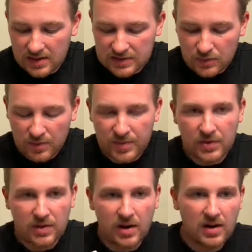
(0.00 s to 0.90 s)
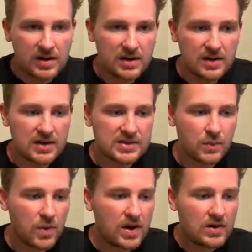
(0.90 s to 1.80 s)
Scorpio card here as
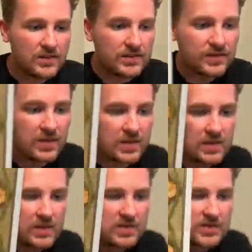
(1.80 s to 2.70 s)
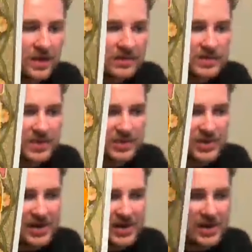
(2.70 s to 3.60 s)
well. So I always want to
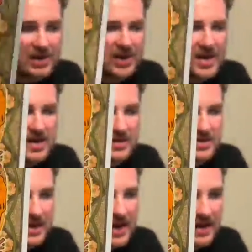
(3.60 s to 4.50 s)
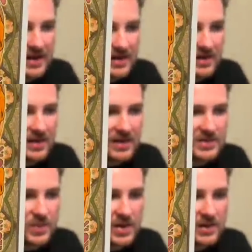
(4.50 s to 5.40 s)
try to get a sign
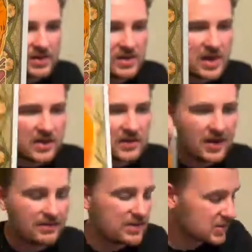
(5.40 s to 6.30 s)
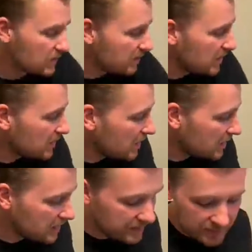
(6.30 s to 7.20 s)
as well. And you have this Scorpio
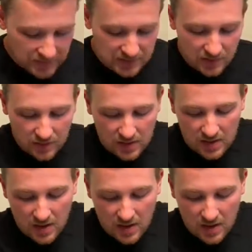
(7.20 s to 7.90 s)
card. So